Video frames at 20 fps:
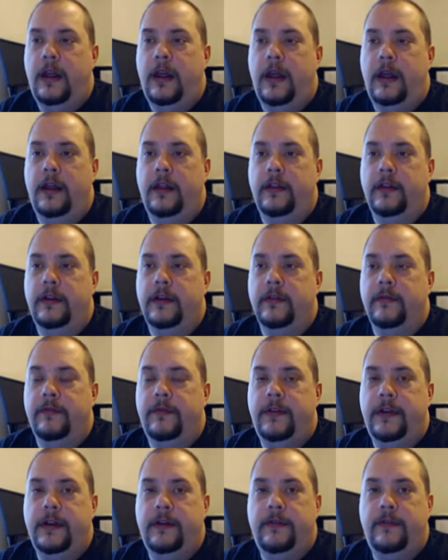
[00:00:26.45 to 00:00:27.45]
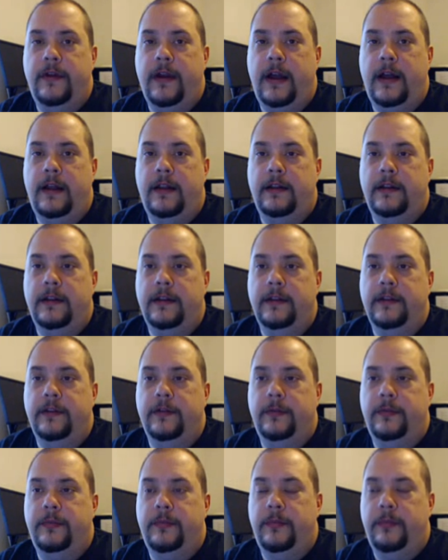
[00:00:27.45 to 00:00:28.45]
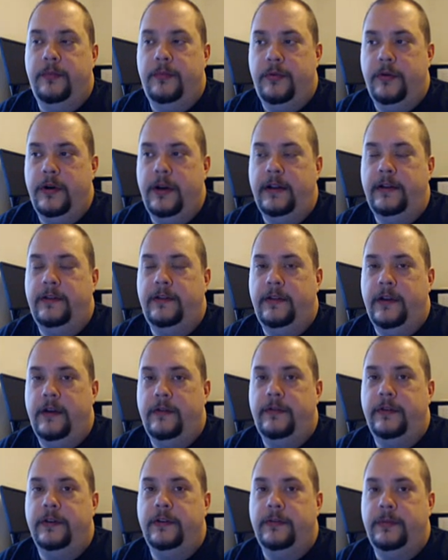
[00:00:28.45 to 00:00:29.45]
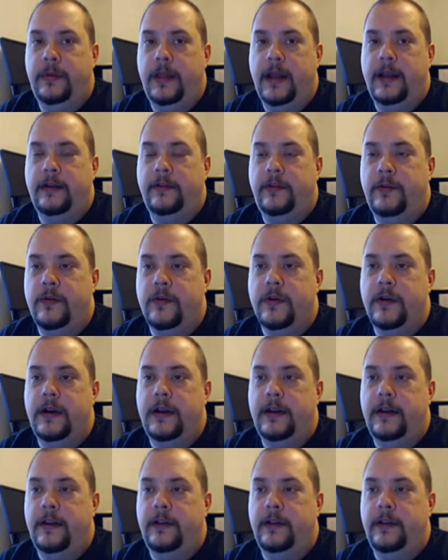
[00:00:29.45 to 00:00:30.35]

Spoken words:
The config file is pretty self-explanatory.